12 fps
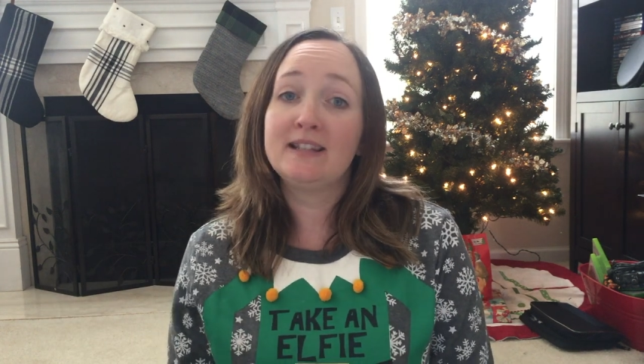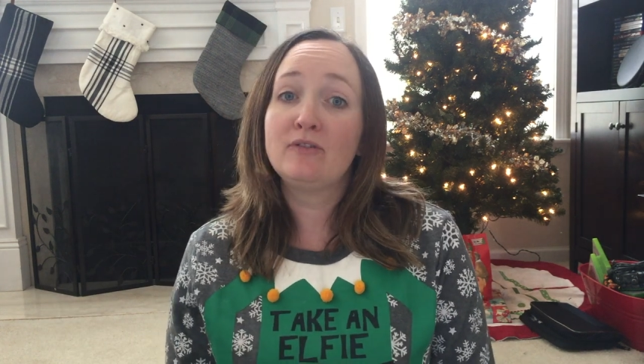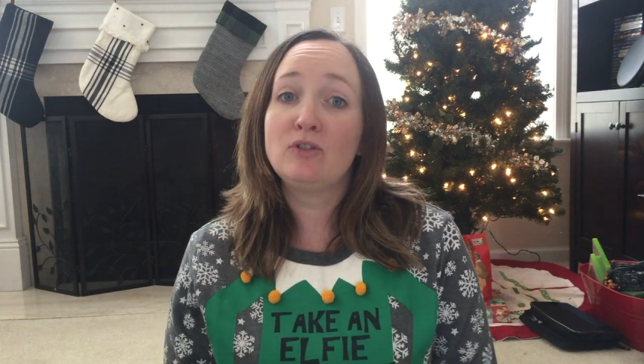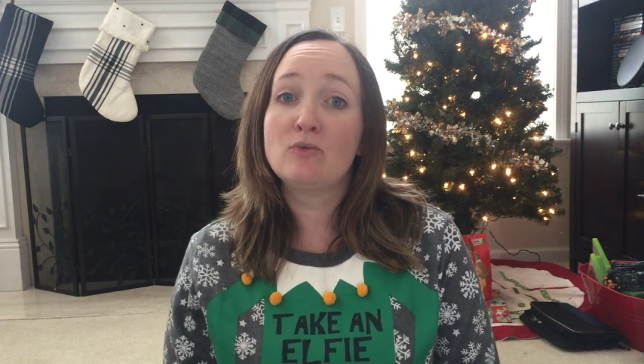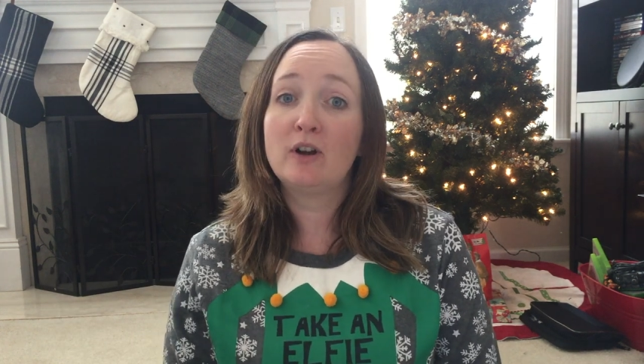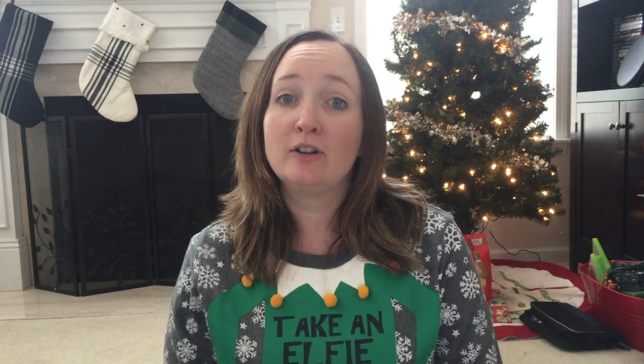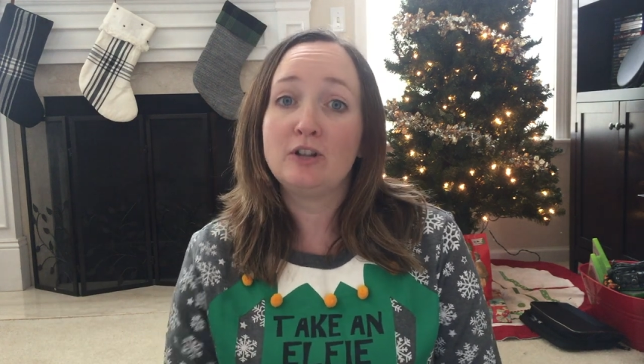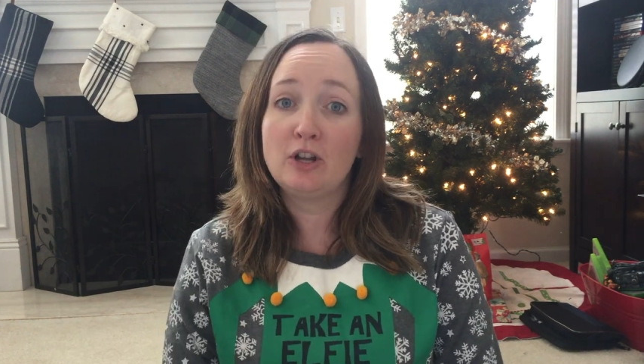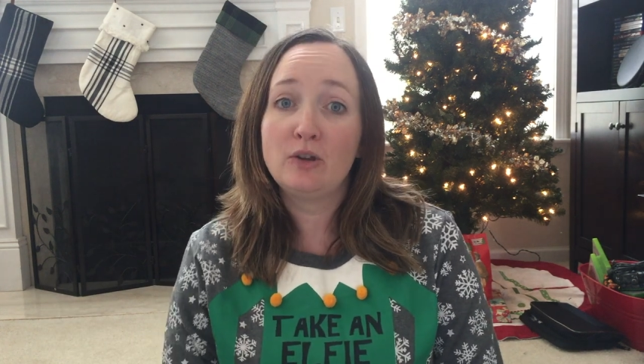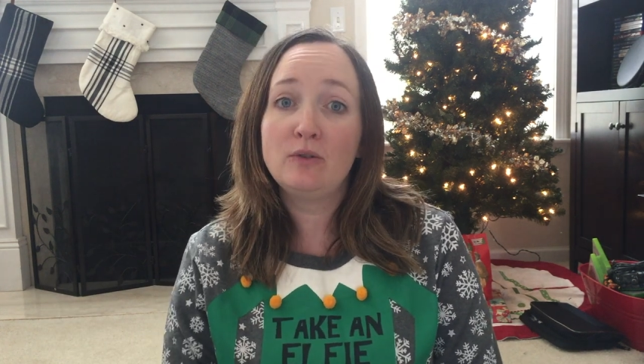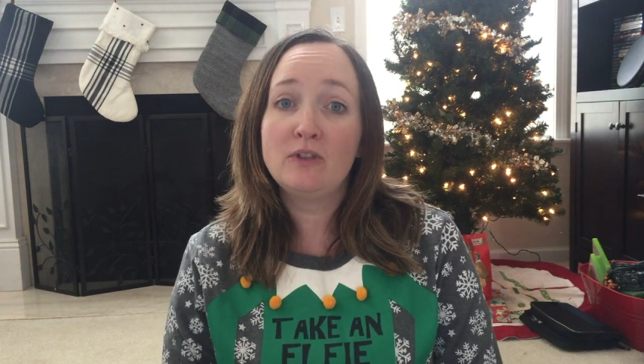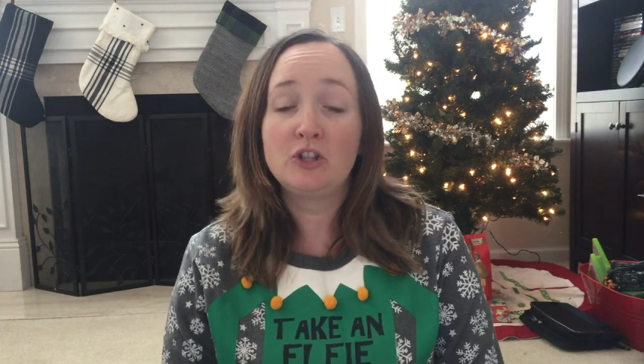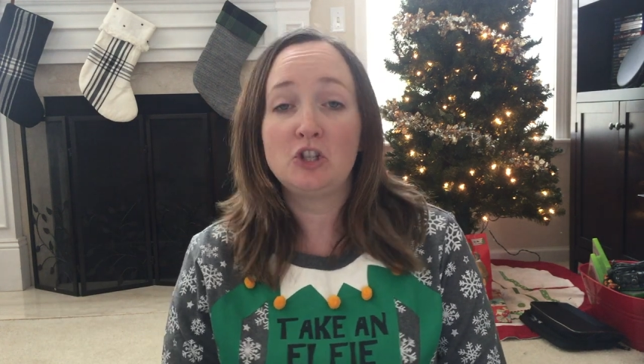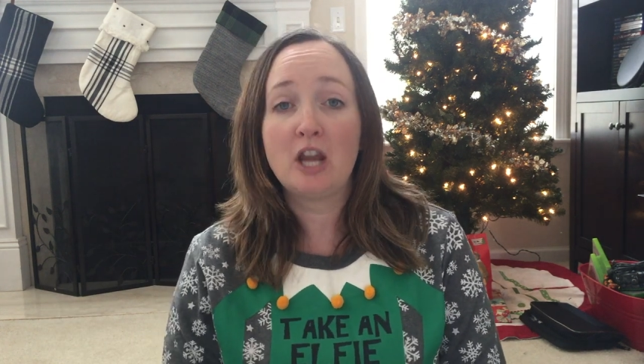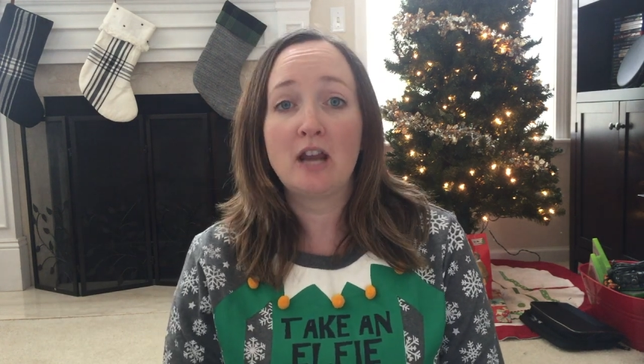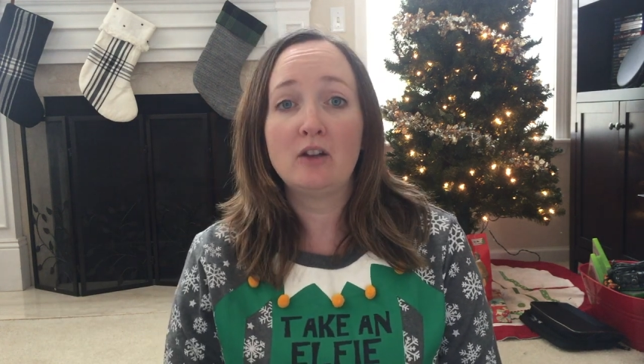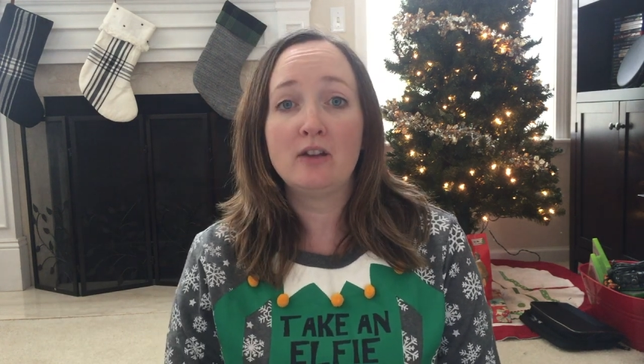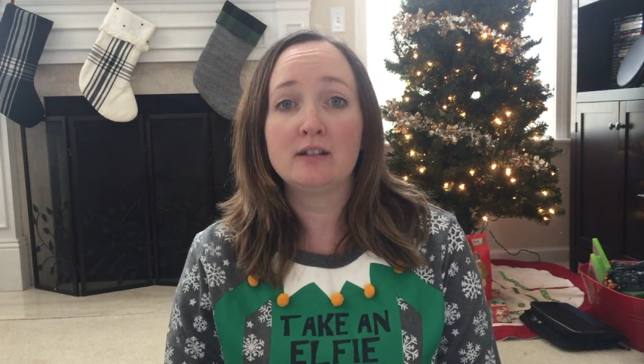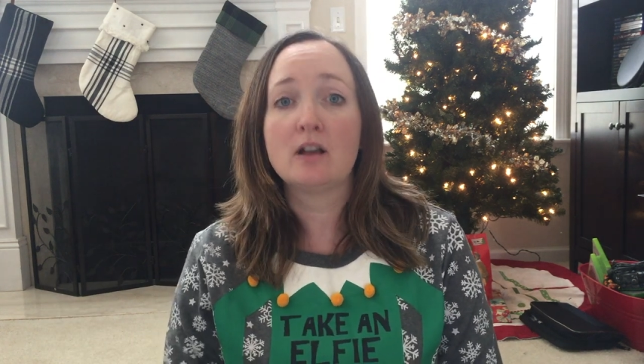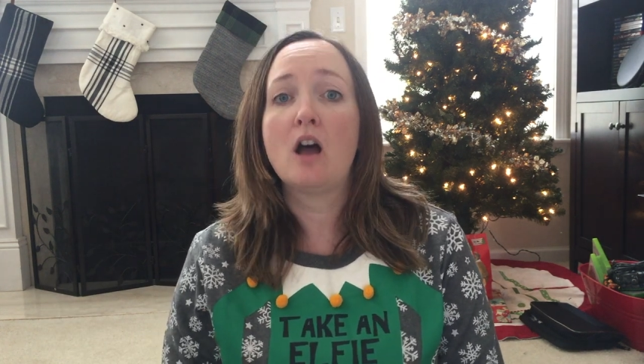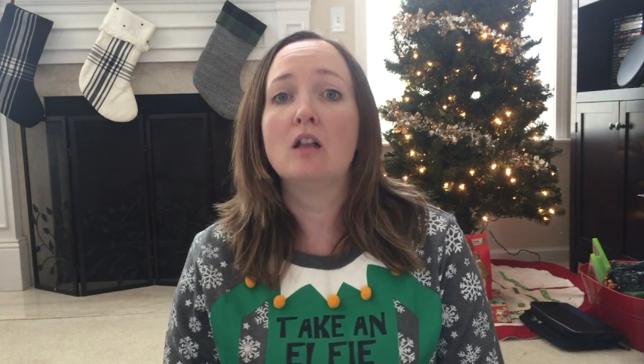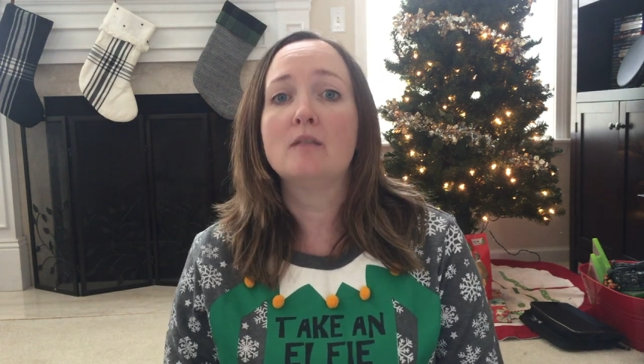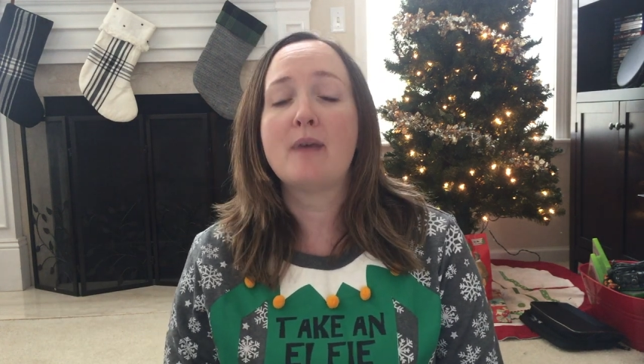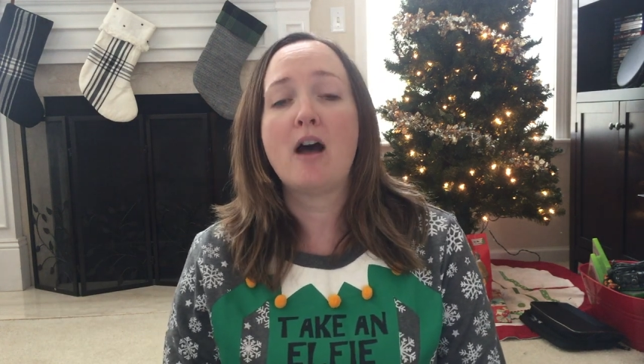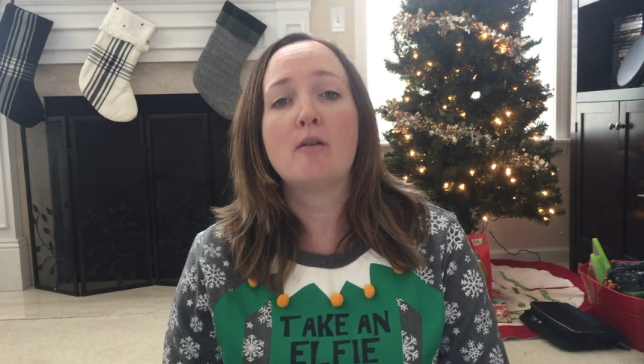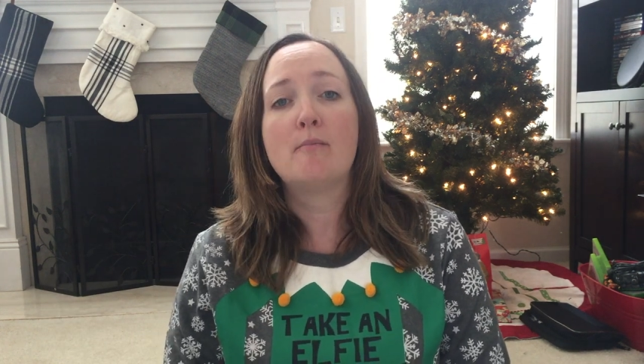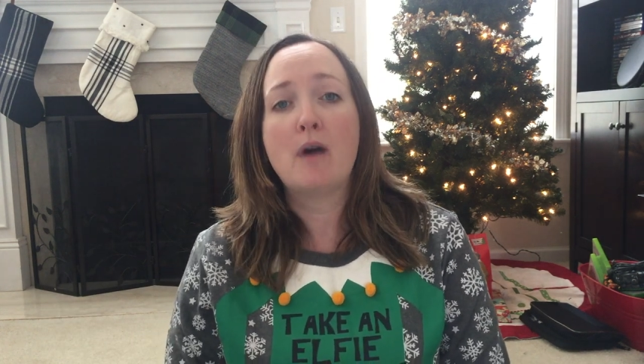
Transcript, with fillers: If you are new, this channel is all about